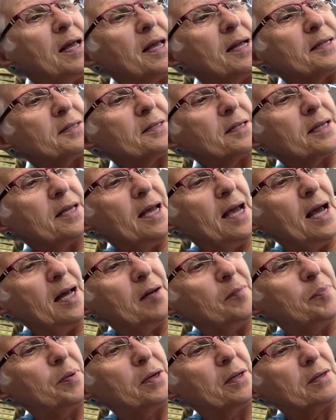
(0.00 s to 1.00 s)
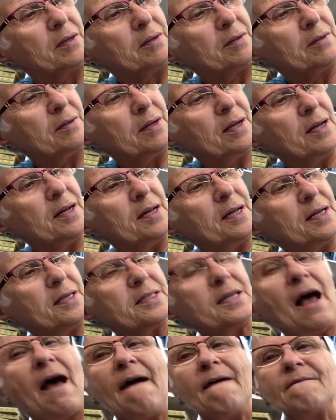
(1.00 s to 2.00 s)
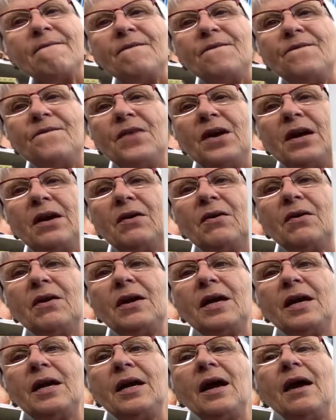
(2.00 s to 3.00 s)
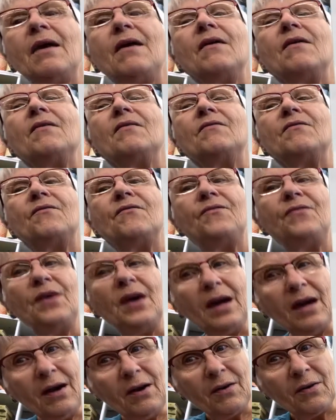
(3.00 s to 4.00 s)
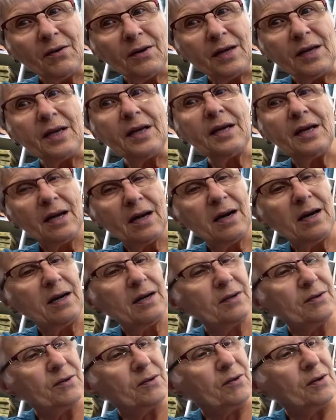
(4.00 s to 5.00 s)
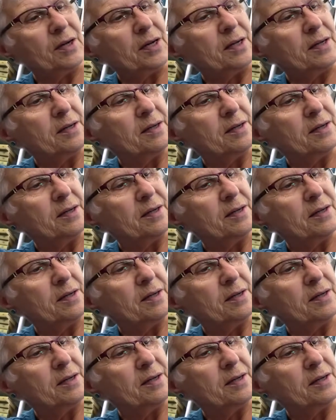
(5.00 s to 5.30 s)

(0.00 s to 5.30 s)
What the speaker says: It's a caterpillar, and it's very, very hungry.